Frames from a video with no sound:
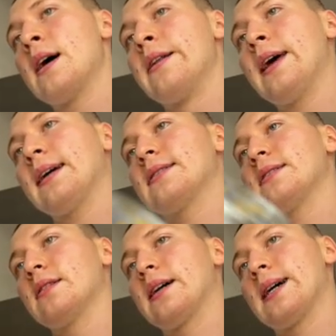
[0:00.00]
Next,
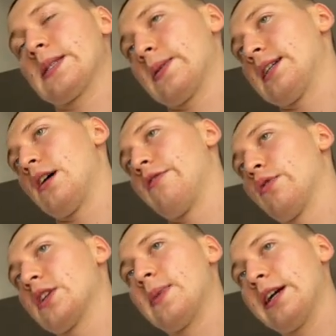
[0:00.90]
I ask myself, what
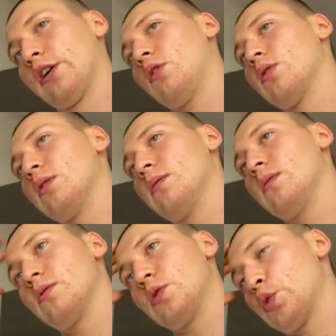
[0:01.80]
is my goal?
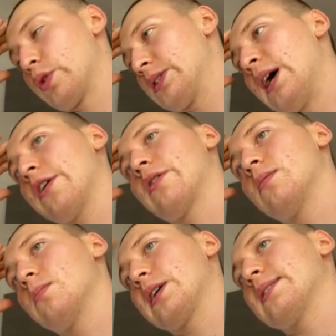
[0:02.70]
To retire,
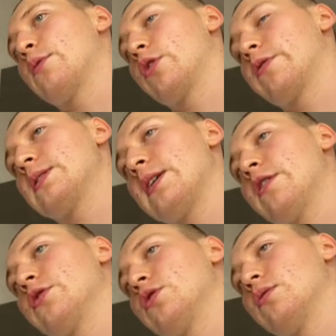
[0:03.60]
because I want to
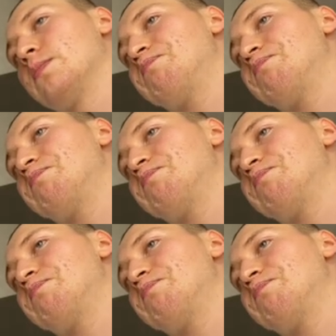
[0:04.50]
retire soon.